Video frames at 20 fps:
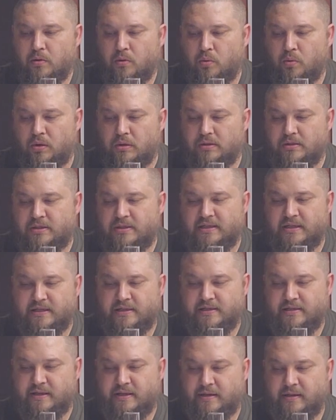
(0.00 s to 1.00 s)

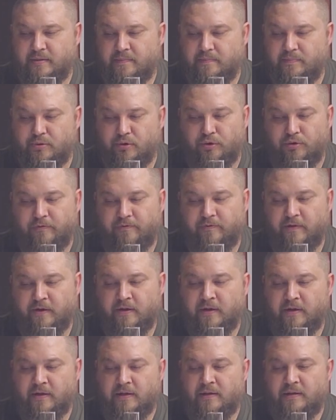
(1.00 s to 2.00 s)
160 proof
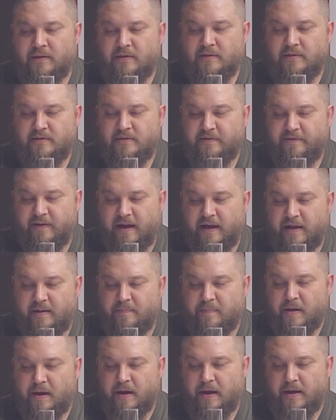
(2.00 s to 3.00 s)

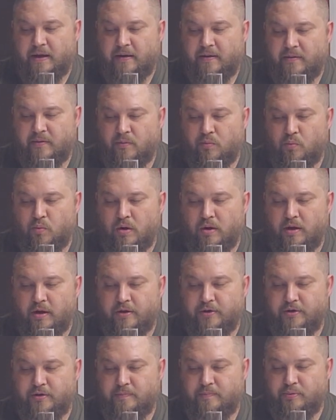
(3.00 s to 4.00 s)
divided by
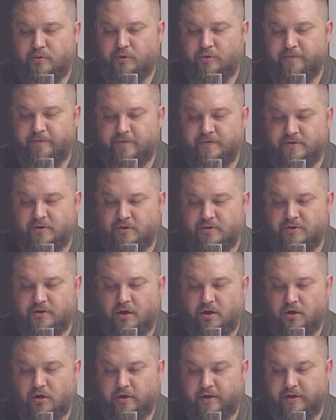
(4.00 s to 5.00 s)
100 proof is our
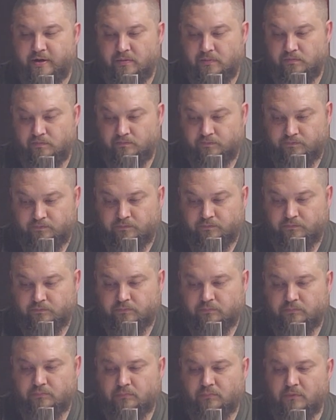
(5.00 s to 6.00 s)
target
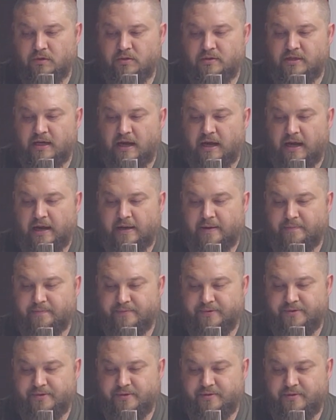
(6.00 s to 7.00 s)

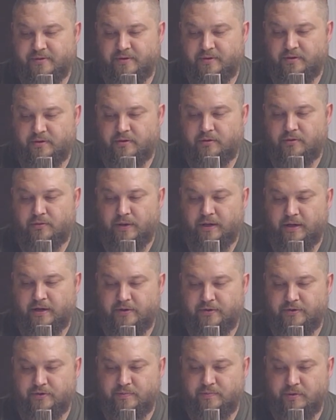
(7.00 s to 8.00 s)
times
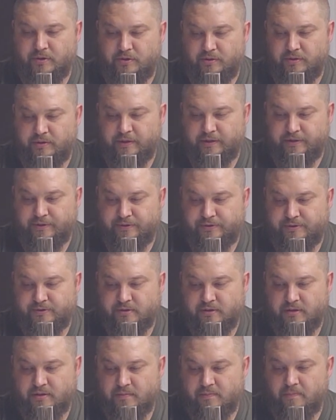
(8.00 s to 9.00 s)
300
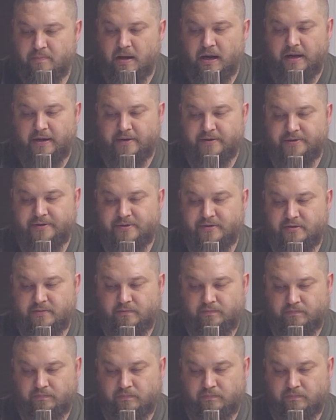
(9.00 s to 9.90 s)
milliliters minus